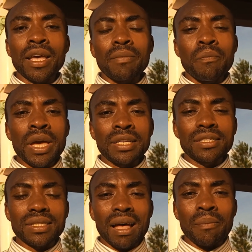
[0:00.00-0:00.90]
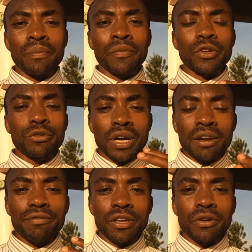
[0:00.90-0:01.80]
made some, you
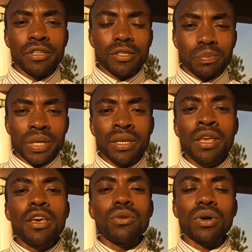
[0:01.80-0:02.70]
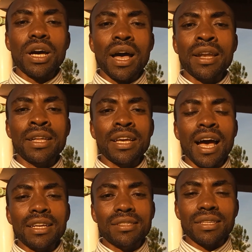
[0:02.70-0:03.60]
can find your own spin, you can
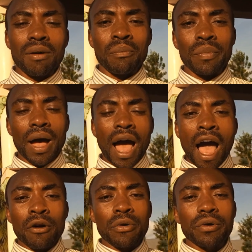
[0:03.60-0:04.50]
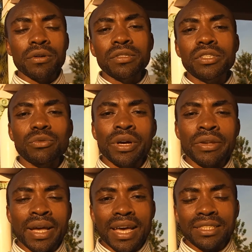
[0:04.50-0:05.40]
add some angles when
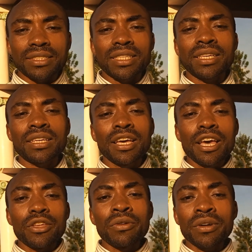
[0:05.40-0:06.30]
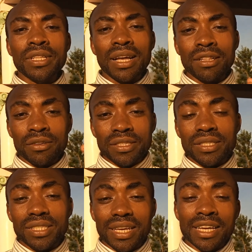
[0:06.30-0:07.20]
you're editing. There are
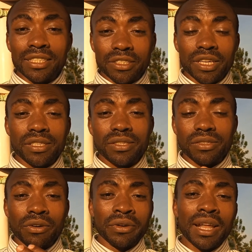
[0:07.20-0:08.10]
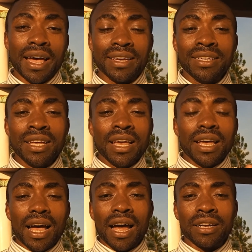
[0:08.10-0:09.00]
those editors online,
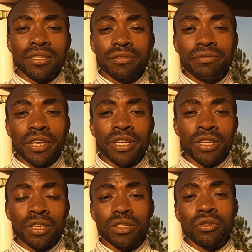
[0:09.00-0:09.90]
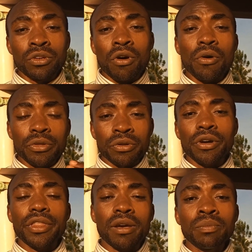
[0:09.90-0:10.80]
and even you know them.